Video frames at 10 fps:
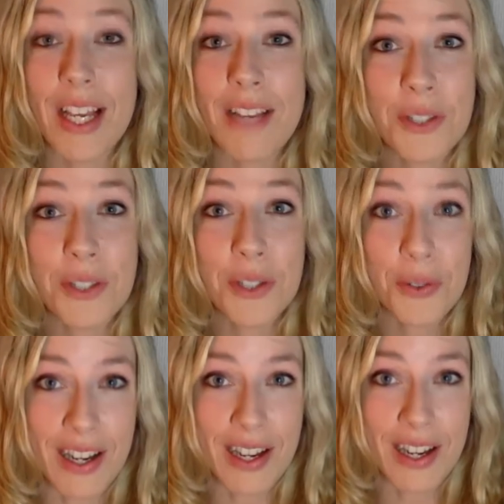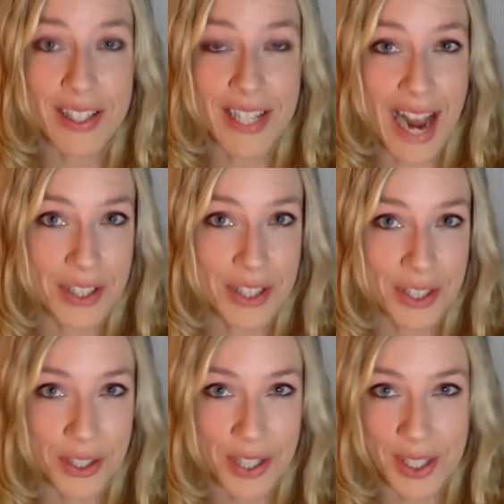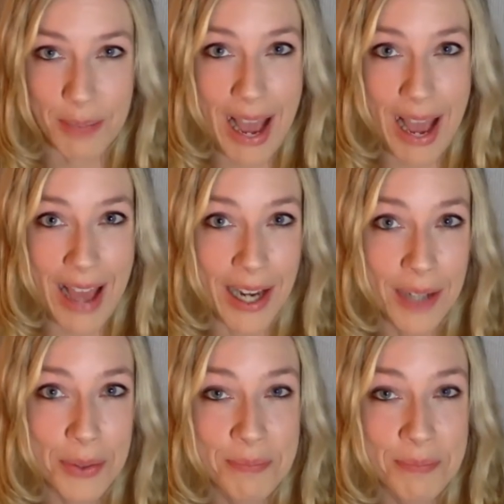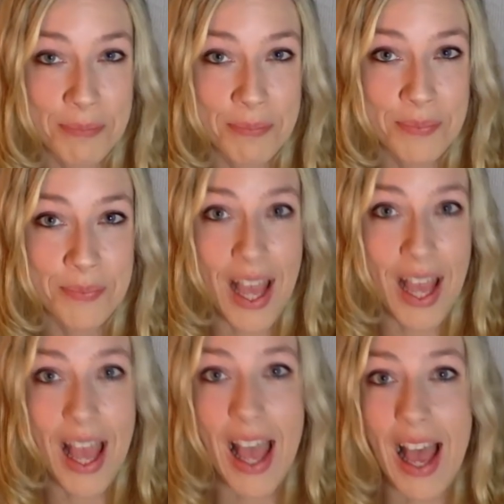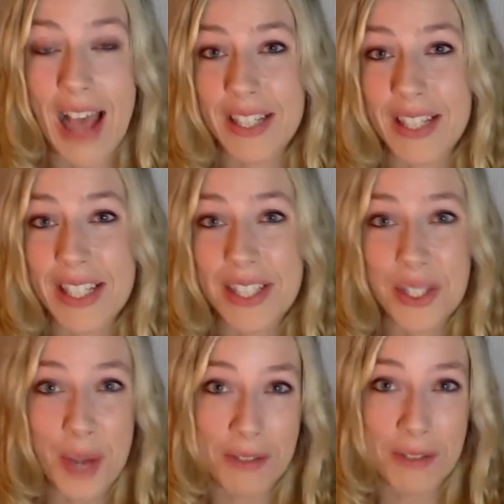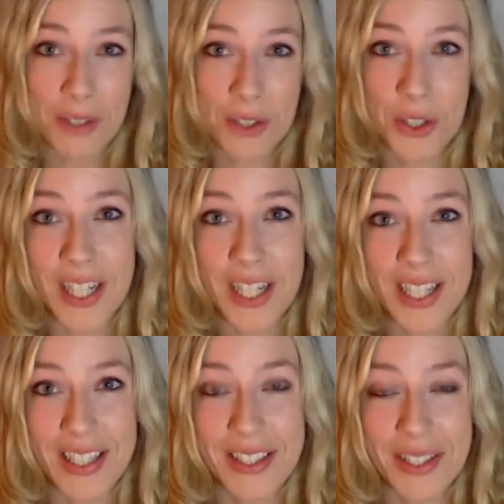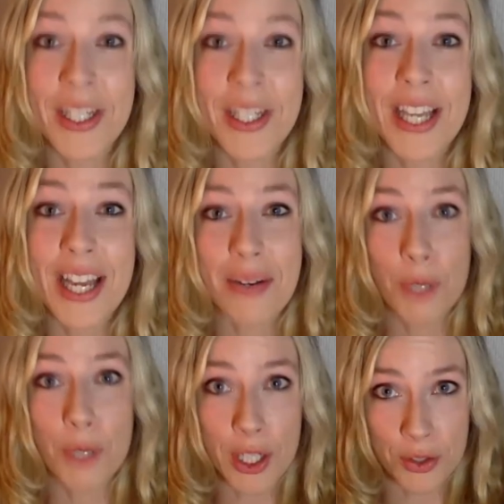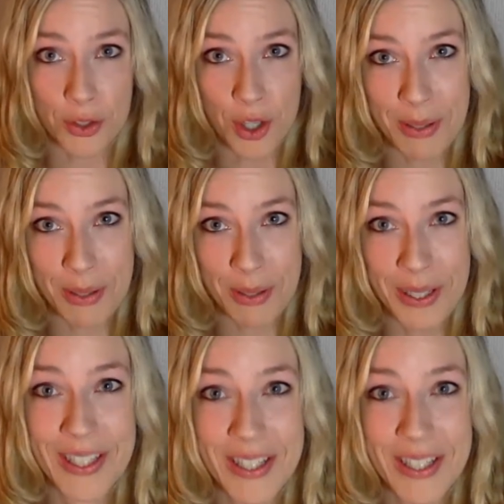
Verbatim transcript: if your career as an actor doesn't pan out, at least you have your degree. You can get a real job.